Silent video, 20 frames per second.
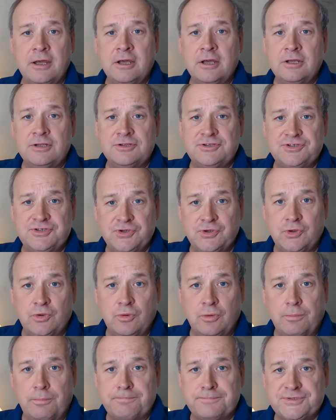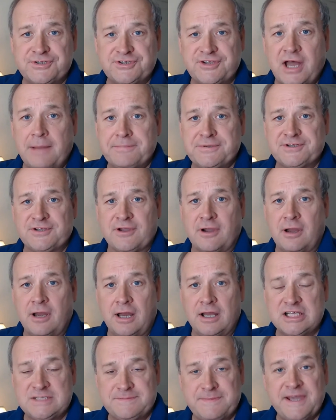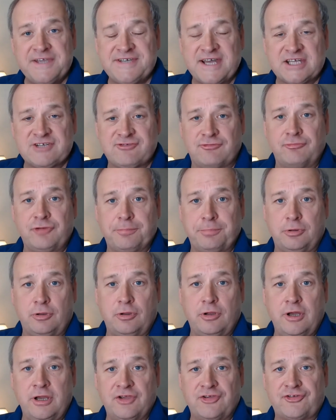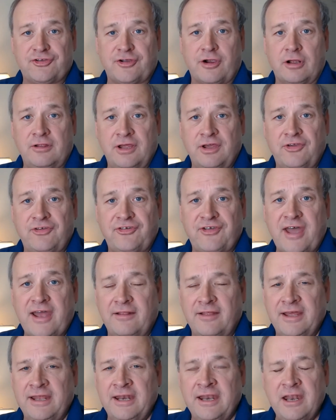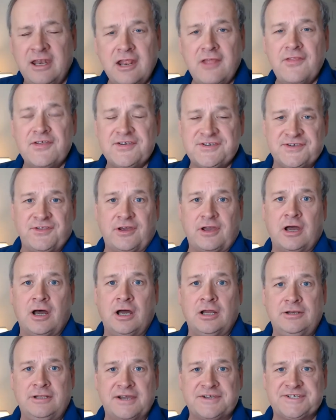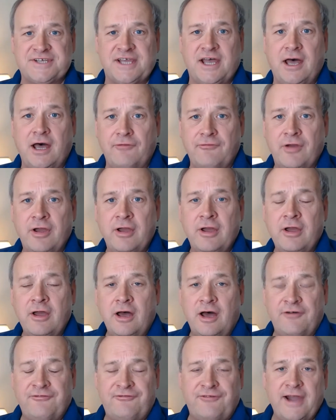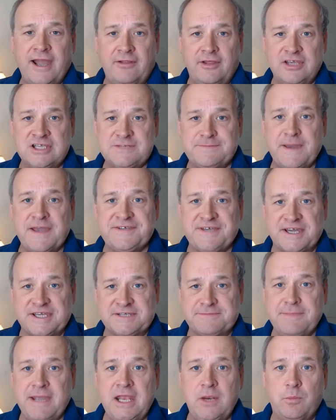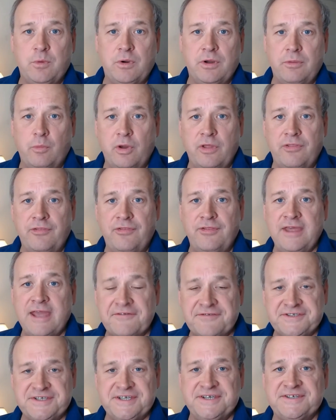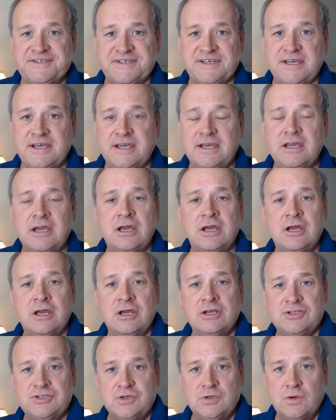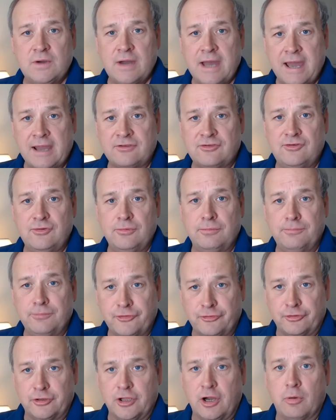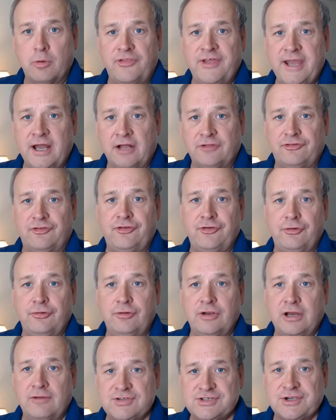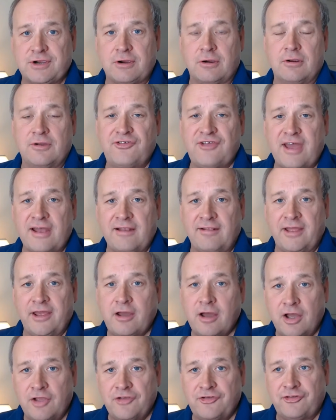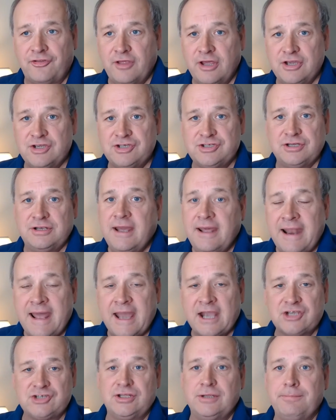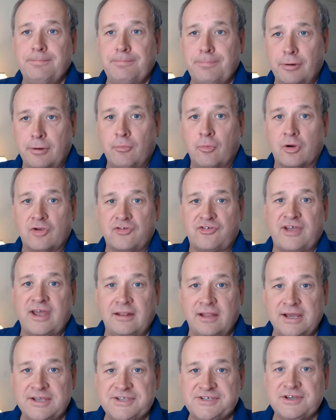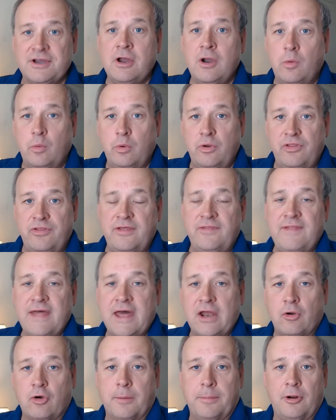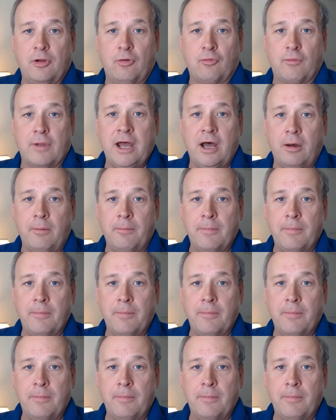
to stop SpaceX from deploying a Starlink satellite. And it did this in the context of a filing SpaceX made with the FCC to lower the altitude of its current satellite constellation and actually put more satellites within that orbital realm.